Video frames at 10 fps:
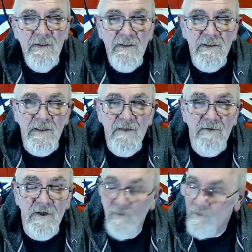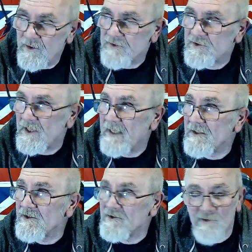Yep, and all this tech
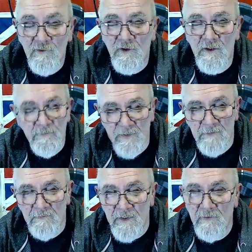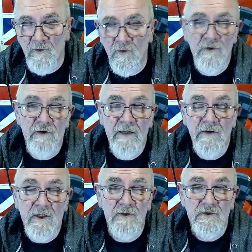that's all being built all around the
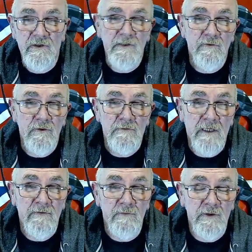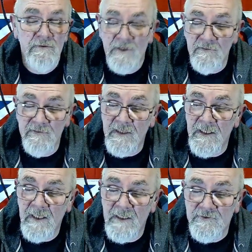country and all around the world, don't
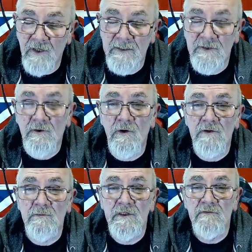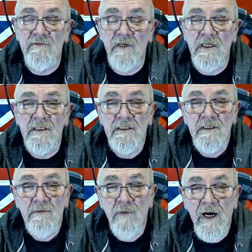forget that drains quite a bit of
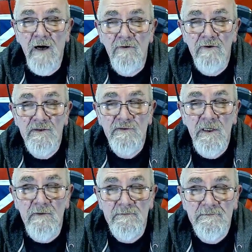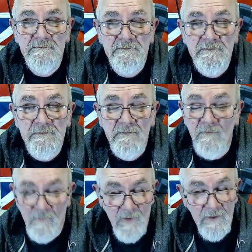power as well.
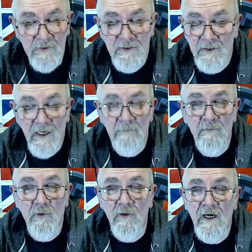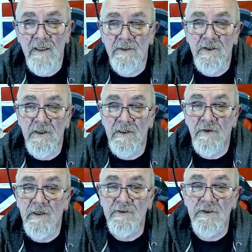Haven't brought that into the
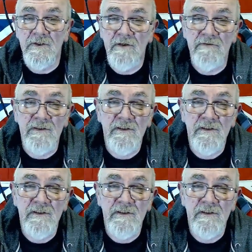equation though, have you?